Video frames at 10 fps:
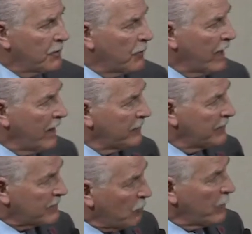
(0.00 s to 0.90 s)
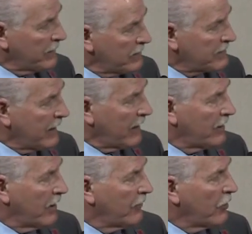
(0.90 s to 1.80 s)
that we have with the state
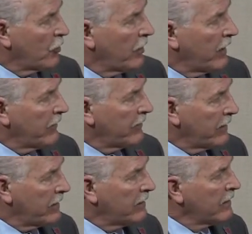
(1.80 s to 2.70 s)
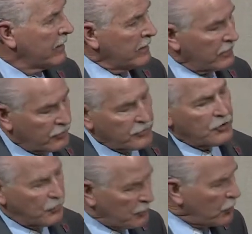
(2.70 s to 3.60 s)
governor and the good
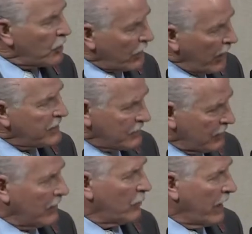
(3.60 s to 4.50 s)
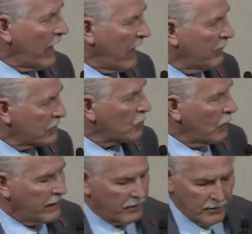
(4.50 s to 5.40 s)
communication that we have as
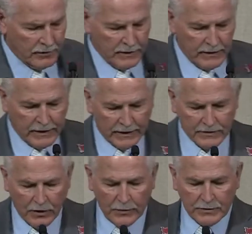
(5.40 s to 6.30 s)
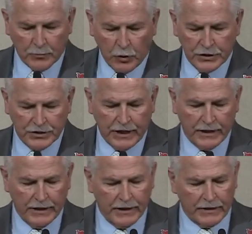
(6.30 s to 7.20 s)
well. That's always
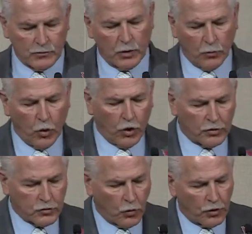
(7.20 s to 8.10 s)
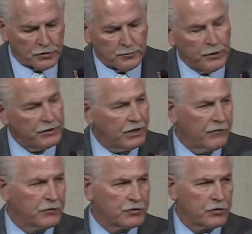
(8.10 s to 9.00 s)
appreciated as we work towards putting the
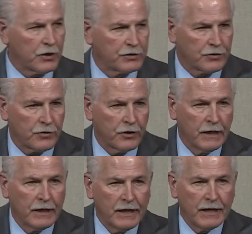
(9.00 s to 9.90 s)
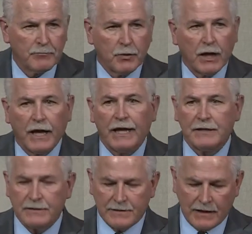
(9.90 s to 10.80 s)
infrastructure in
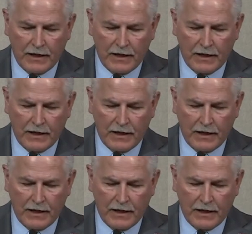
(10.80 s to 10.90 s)
place